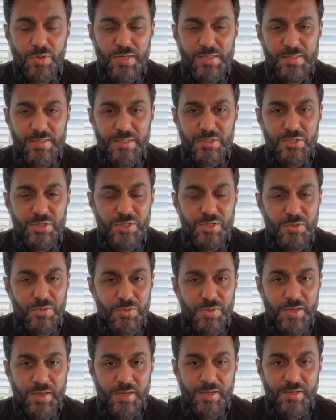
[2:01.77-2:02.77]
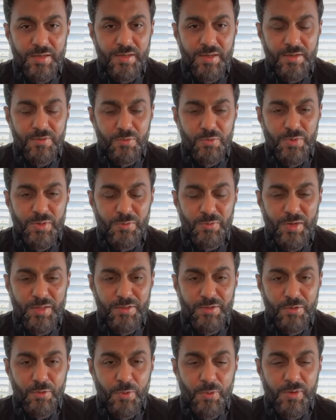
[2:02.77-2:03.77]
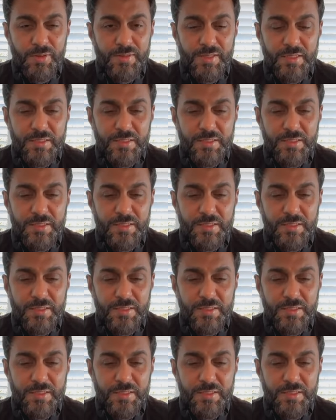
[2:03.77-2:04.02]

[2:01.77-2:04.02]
essentially, you can rewrite the URL.